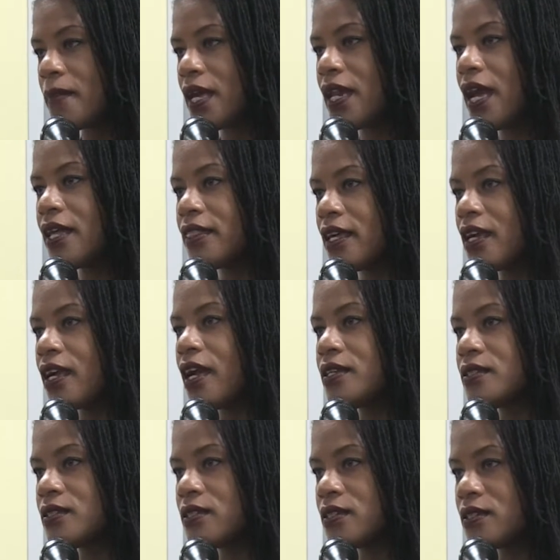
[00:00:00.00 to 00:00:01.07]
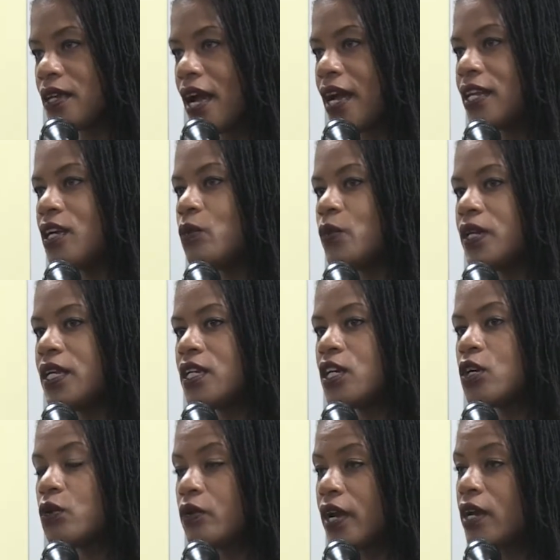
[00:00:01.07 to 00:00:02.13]
And I think as a society, we need
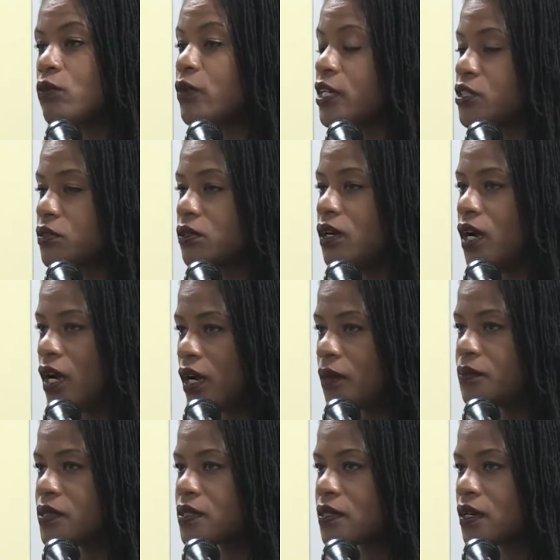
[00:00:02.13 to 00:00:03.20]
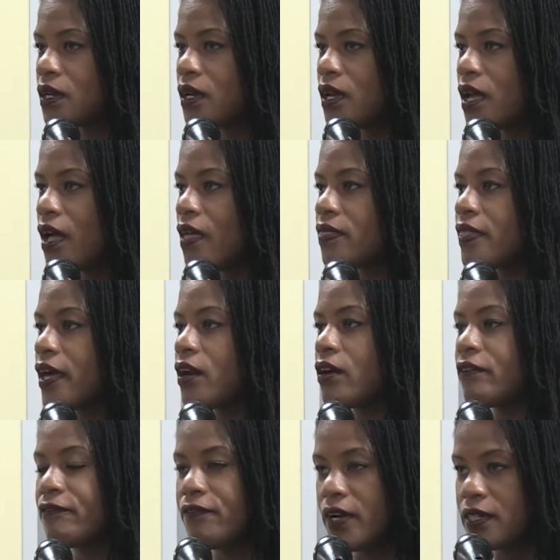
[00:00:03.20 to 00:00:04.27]
to create regional hubs that
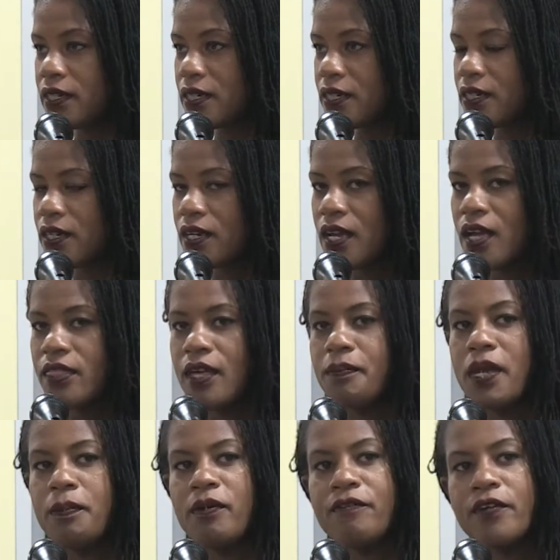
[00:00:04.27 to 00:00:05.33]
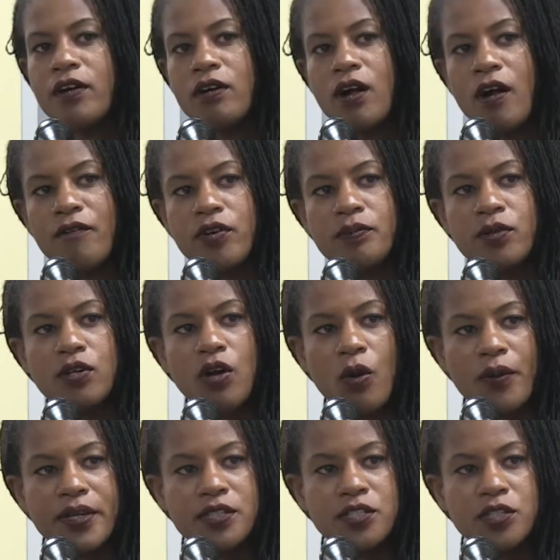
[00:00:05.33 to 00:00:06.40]
are funded, that people feel comfortable
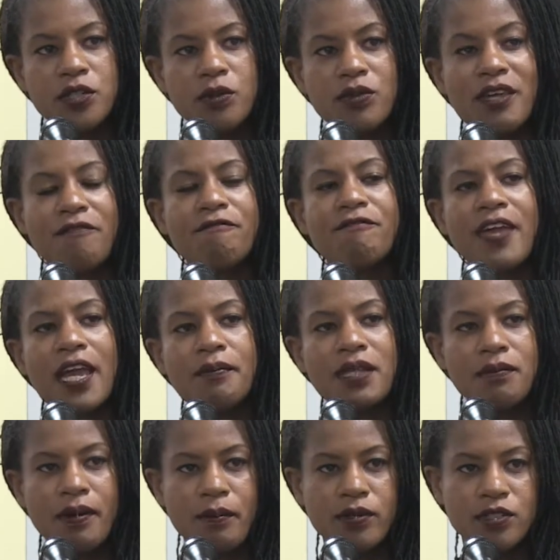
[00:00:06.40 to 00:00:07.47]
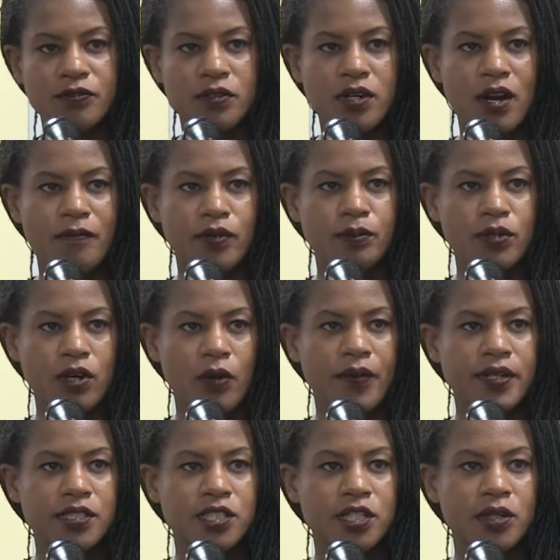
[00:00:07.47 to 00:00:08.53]
going to, that family members feel comfortable
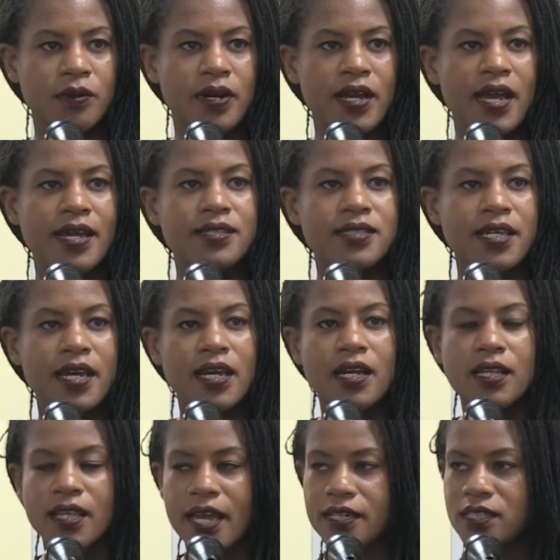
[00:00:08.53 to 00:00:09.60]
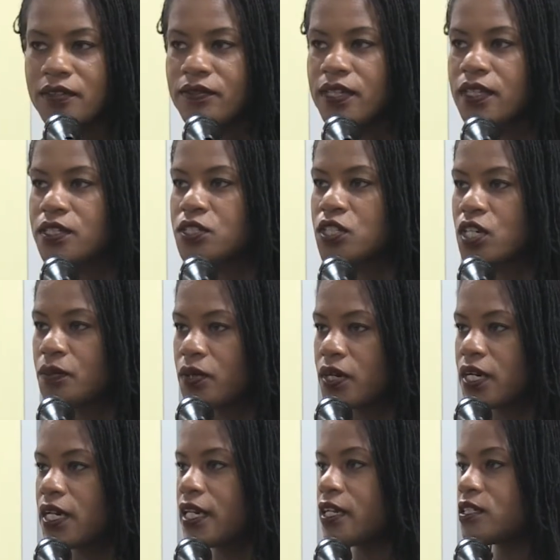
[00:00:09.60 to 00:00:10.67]
going to, and saying collectively this
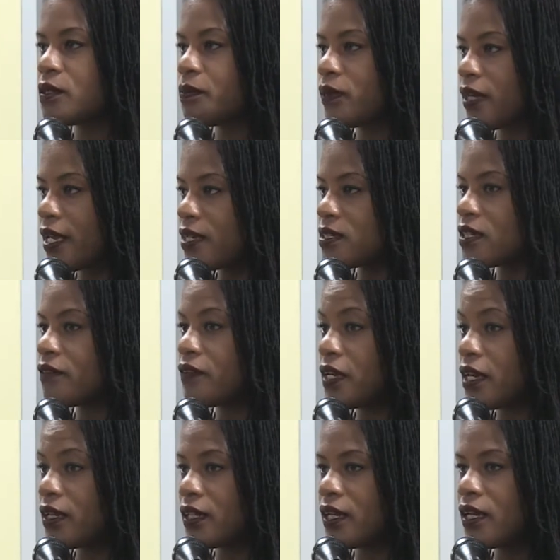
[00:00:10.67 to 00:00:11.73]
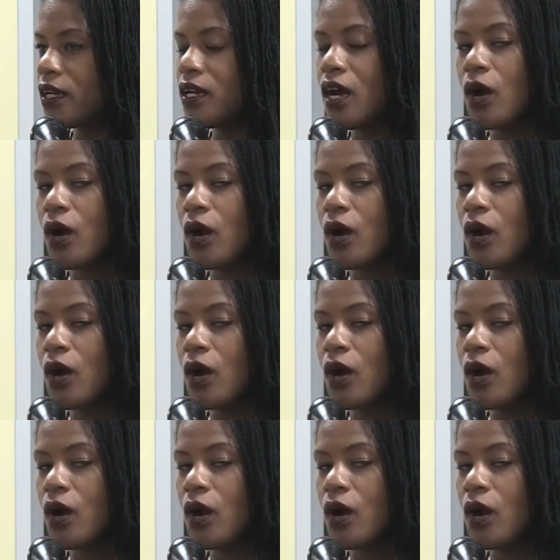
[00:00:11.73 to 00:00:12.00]
community is a place of healing.